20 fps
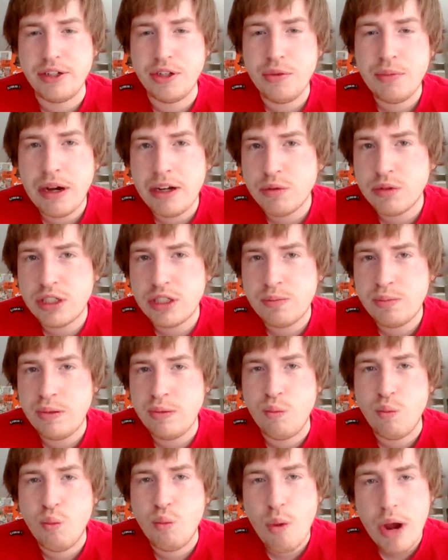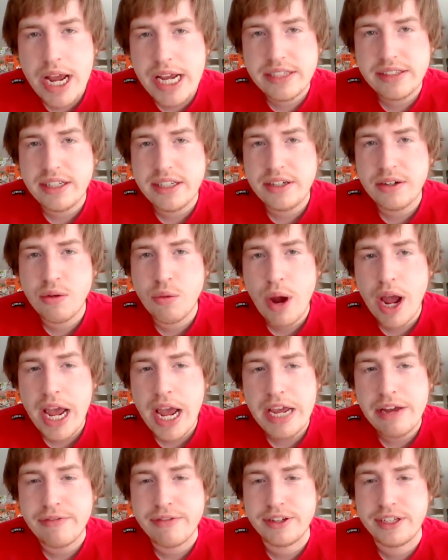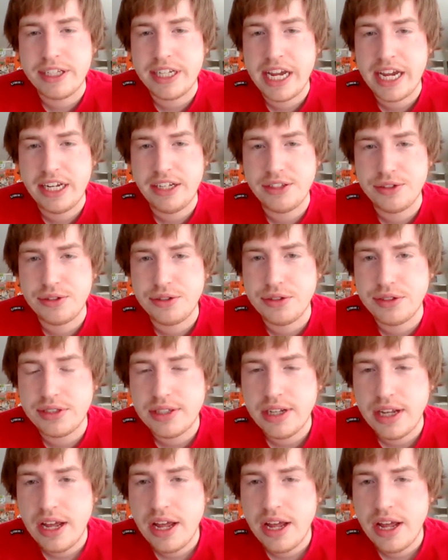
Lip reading: You might as well just be wasting away for the Angels.